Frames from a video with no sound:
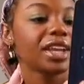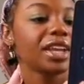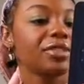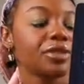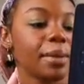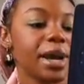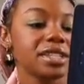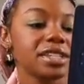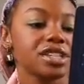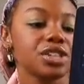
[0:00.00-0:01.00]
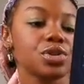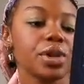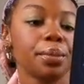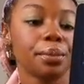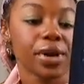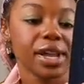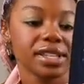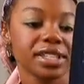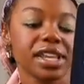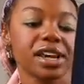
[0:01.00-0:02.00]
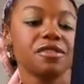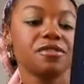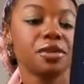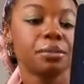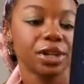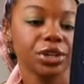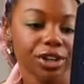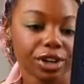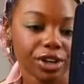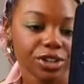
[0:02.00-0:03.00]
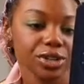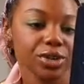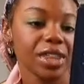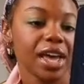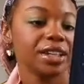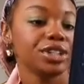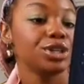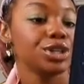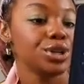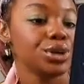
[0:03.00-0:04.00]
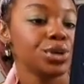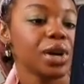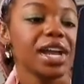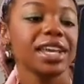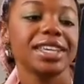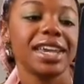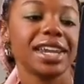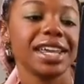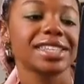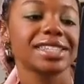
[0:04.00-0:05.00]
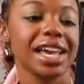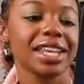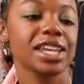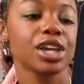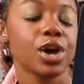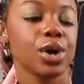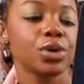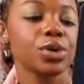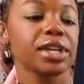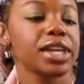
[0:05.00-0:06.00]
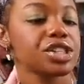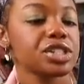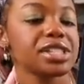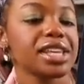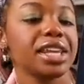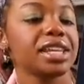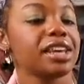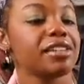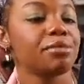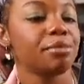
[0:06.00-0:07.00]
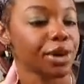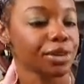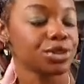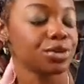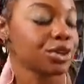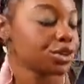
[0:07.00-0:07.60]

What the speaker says: It reminds us to embrace the unfamiliar so that new yet exciting co-creations can give birth to a